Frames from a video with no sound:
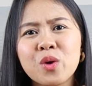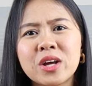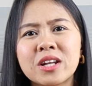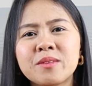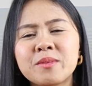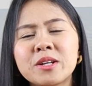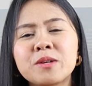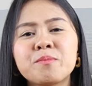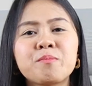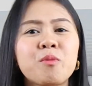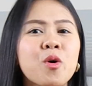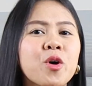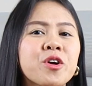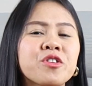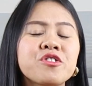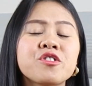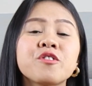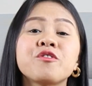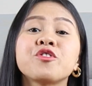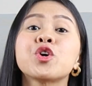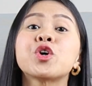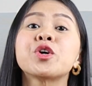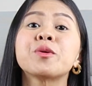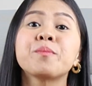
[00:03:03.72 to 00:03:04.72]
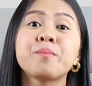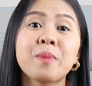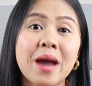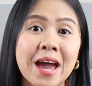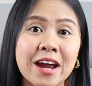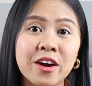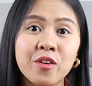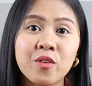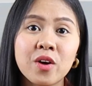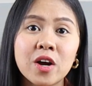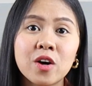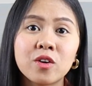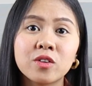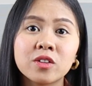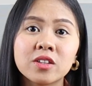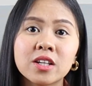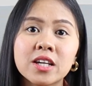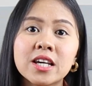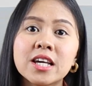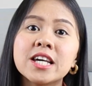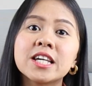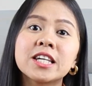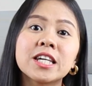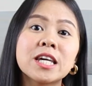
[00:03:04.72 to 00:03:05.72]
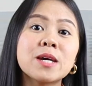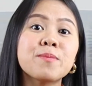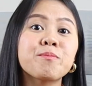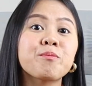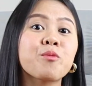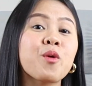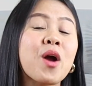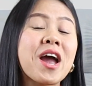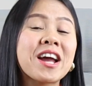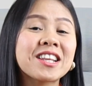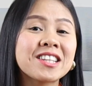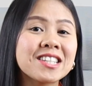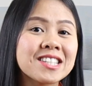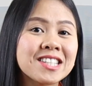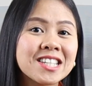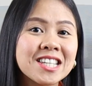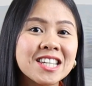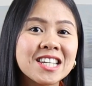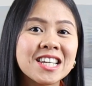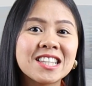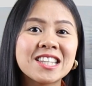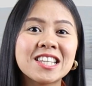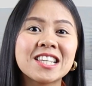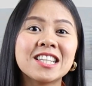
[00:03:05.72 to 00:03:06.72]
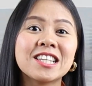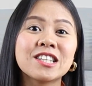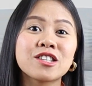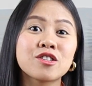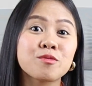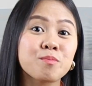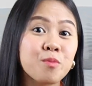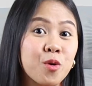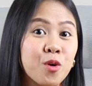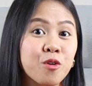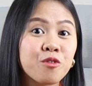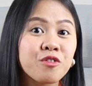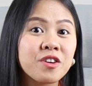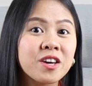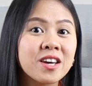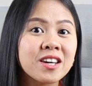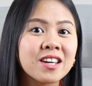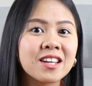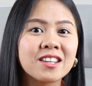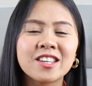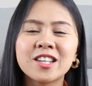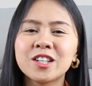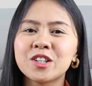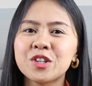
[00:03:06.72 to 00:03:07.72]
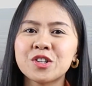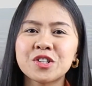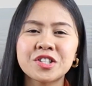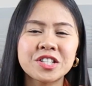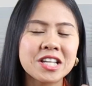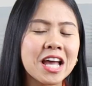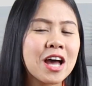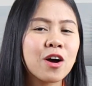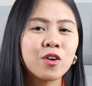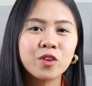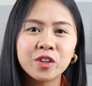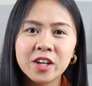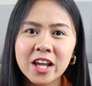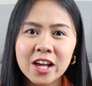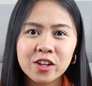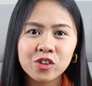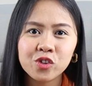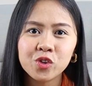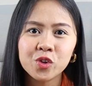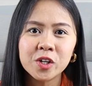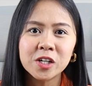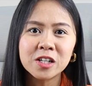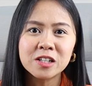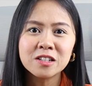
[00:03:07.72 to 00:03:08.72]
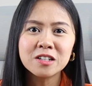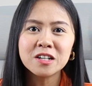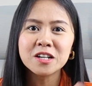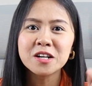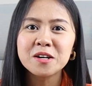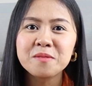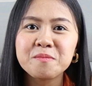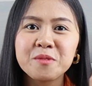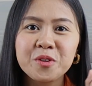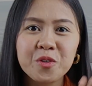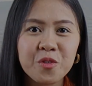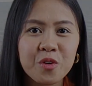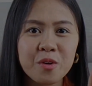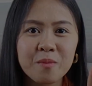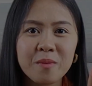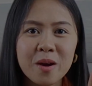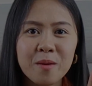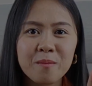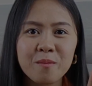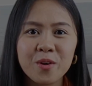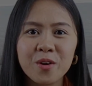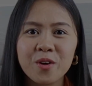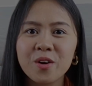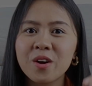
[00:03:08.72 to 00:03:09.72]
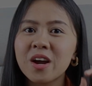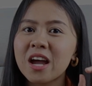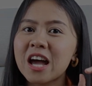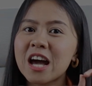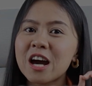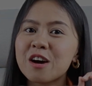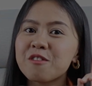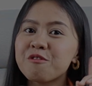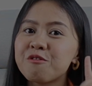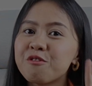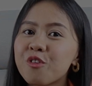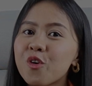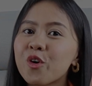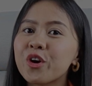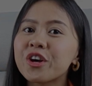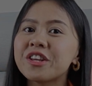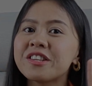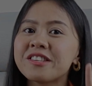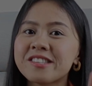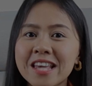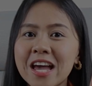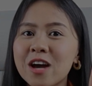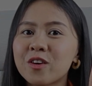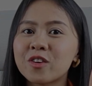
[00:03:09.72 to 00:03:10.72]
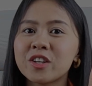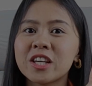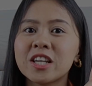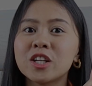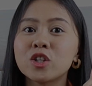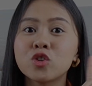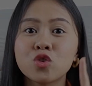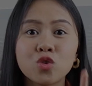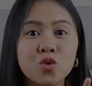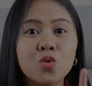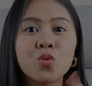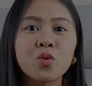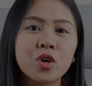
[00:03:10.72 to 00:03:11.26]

relevant parts of your background. Keep practicing until it's perfect, until you sound natural, but remember, avoid sounding too